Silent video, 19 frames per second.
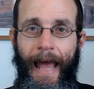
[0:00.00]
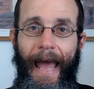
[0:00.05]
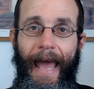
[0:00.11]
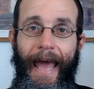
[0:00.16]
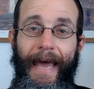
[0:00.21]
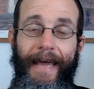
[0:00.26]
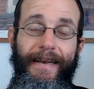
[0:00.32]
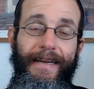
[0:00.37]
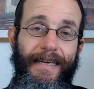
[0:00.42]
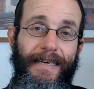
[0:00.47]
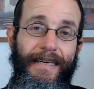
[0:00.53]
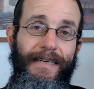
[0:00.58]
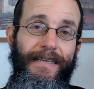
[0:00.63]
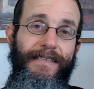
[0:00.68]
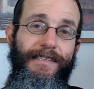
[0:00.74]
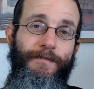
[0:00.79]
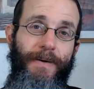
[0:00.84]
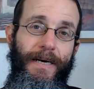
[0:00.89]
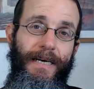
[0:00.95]
And
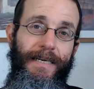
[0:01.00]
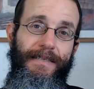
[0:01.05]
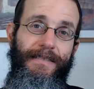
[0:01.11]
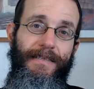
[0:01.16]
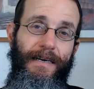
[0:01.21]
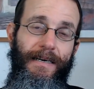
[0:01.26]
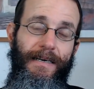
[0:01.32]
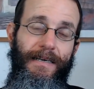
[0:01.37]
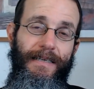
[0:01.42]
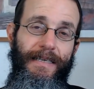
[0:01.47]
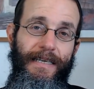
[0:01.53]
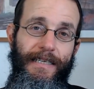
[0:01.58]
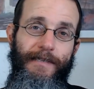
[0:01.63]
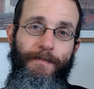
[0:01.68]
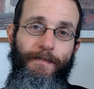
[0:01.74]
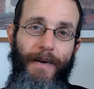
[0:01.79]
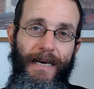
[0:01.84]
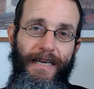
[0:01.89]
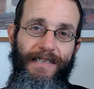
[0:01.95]
is
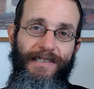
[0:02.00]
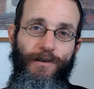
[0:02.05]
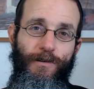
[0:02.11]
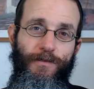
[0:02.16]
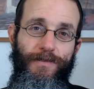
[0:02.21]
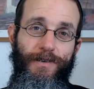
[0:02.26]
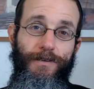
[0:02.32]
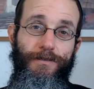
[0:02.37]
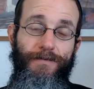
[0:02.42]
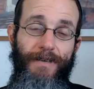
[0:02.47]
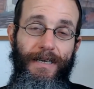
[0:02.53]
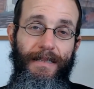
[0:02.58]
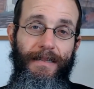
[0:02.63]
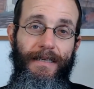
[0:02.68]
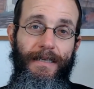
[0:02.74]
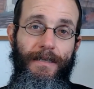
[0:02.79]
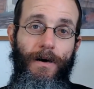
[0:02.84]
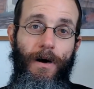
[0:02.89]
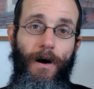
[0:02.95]
Passover
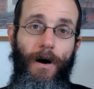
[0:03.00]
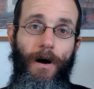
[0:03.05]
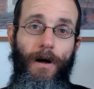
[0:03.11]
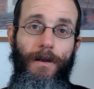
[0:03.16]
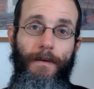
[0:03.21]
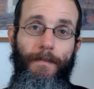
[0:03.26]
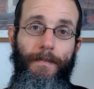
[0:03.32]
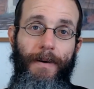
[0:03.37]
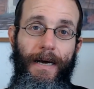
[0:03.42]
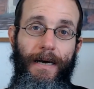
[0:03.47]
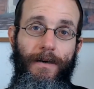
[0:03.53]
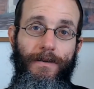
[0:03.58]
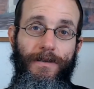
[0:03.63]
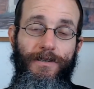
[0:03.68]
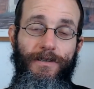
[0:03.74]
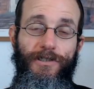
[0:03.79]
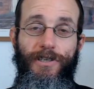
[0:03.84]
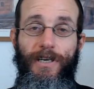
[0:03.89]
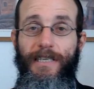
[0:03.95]
really all
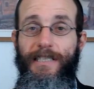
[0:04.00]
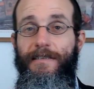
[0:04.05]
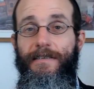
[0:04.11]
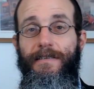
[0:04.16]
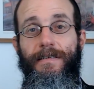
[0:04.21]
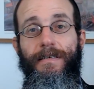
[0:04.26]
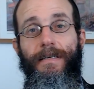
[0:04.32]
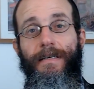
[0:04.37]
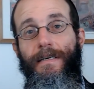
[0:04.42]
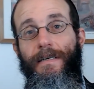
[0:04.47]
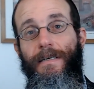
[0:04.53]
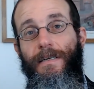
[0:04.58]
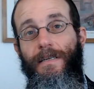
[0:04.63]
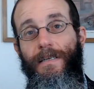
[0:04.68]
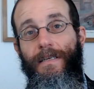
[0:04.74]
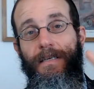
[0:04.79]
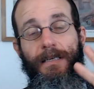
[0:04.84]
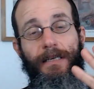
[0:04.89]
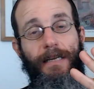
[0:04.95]
about just
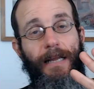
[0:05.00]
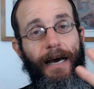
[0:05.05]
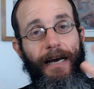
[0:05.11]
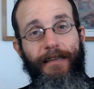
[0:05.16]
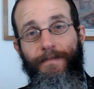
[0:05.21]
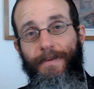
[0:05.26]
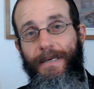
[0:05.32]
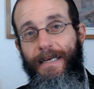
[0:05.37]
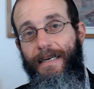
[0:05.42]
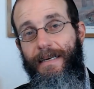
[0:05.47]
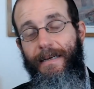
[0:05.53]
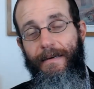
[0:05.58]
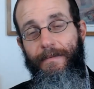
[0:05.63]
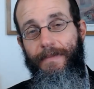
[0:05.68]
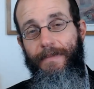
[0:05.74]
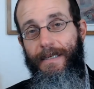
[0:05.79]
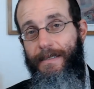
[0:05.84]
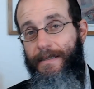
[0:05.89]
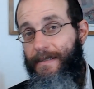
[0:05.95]
not being
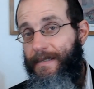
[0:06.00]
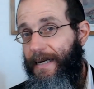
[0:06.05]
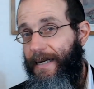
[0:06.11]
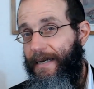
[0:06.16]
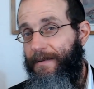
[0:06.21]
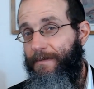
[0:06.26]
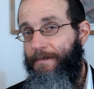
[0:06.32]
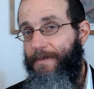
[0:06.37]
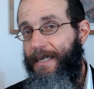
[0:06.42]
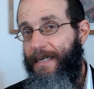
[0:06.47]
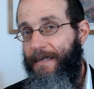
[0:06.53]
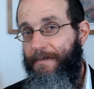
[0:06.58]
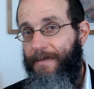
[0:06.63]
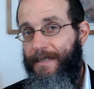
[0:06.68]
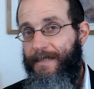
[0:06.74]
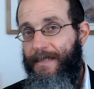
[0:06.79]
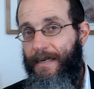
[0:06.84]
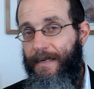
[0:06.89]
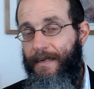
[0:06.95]
chametz and being
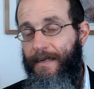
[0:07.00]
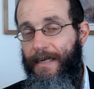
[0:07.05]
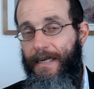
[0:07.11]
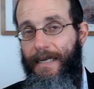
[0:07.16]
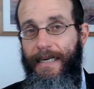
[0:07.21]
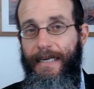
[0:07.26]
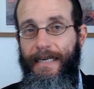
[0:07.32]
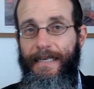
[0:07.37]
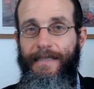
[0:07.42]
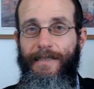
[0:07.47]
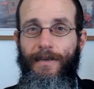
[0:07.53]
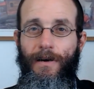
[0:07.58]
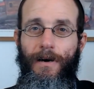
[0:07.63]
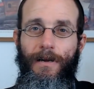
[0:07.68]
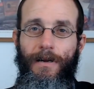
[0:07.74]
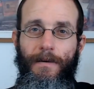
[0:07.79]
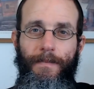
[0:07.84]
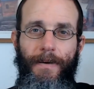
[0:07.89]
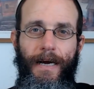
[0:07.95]
matzah? Is it
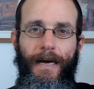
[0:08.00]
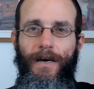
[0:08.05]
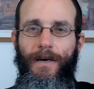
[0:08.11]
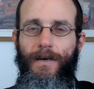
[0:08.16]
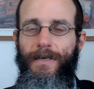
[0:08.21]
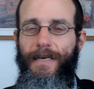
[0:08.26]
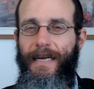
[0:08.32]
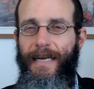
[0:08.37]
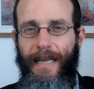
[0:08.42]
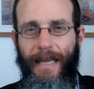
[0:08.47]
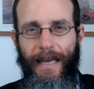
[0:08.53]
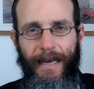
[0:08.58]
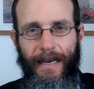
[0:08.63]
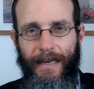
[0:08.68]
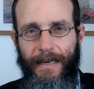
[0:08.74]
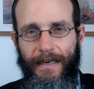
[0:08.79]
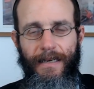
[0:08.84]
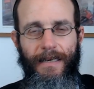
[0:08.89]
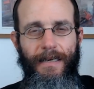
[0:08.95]
all about,
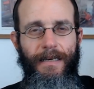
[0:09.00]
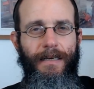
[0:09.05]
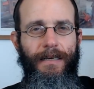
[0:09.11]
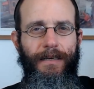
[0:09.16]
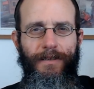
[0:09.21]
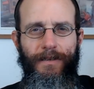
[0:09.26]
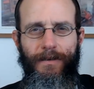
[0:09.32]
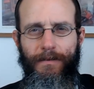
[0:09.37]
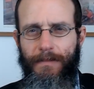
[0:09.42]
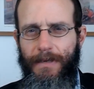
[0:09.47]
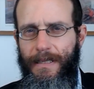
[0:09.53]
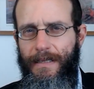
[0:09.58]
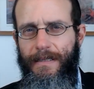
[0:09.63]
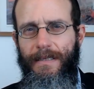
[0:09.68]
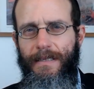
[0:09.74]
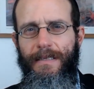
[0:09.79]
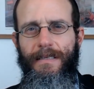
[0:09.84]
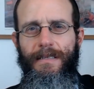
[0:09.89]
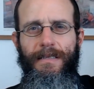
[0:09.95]
again,
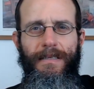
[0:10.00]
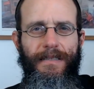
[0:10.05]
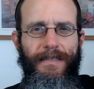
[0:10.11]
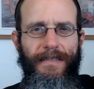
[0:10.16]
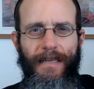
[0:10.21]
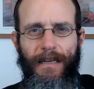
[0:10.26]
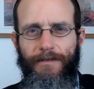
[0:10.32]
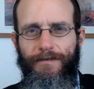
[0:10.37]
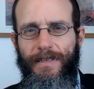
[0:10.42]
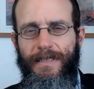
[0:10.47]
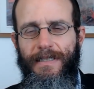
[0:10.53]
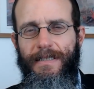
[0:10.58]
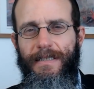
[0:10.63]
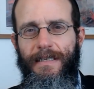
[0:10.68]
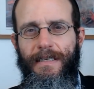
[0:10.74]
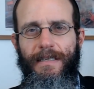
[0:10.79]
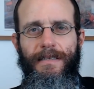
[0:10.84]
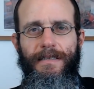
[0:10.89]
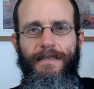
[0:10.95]
humility and
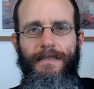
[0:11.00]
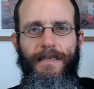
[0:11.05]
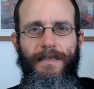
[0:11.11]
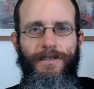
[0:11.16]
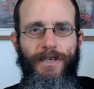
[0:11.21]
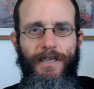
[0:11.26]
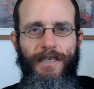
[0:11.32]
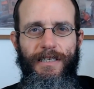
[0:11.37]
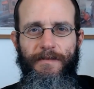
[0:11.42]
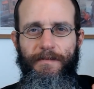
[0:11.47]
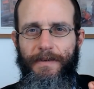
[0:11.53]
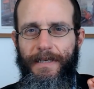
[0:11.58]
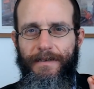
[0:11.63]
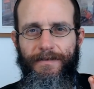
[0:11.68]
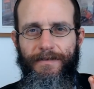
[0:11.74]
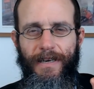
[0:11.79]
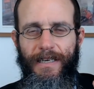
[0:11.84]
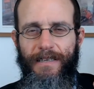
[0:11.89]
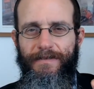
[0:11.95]
selflessness and just
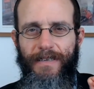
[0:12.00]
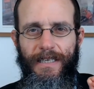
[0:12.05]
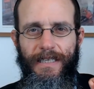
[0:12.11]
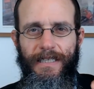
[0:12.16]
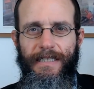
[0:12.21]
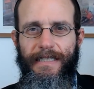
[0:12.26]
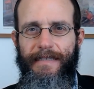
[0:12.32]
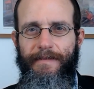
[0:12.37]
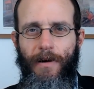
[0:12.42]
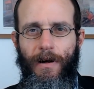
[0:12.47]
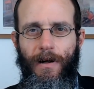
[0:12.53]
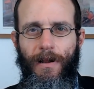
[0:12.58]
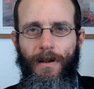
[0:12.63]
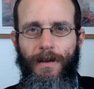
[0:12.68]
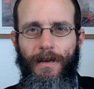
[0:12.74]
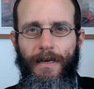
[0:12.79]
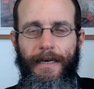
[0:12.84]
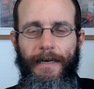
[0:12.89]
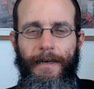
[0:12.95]
being very, very
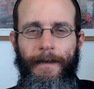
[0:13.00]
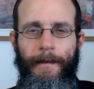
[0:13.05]
small?